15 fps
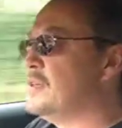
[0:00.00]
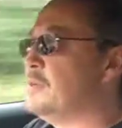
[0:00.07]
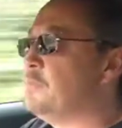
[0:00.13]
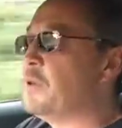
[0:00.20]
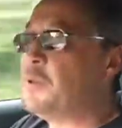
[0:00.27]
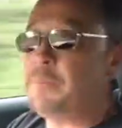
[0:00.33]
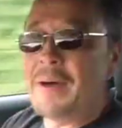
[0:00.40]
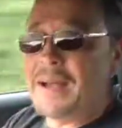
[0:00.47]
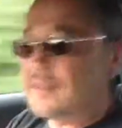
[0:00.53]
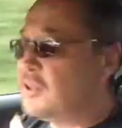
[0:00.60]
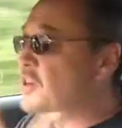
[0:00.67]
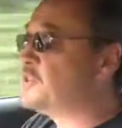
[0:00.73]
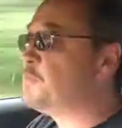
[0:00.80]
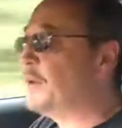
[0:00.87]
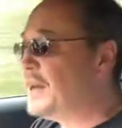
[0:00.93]
but the back
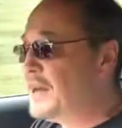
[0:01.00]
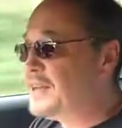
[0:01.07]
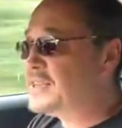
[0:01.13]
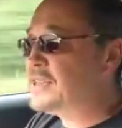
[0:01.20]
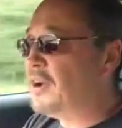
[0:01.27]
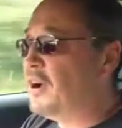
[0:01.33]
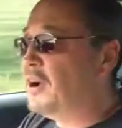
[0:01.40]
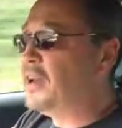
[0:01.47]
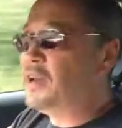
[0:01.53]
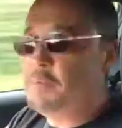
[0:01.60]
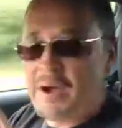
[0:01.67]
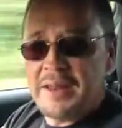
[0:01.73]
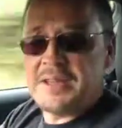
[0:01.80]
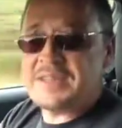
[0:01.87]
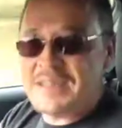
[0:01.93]
does, but in a tiny
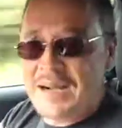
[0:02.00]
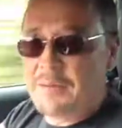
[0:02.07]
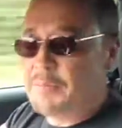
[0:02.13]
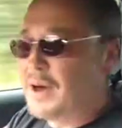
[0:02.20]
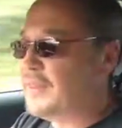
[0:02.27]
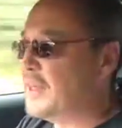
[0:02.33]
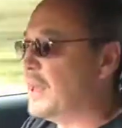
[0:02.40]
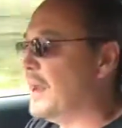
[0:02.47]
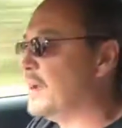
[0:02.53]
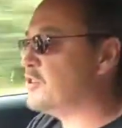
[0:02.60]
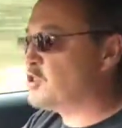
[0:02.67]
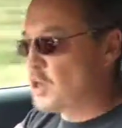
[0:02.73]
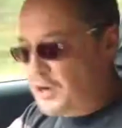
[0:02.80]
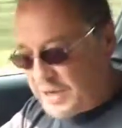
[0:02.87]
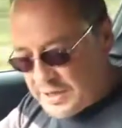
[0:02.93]
way that's helped by the
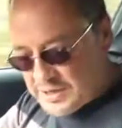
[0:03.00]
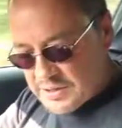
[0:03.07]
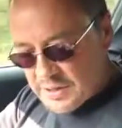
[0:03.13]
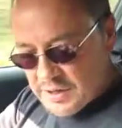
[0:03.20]
electronics.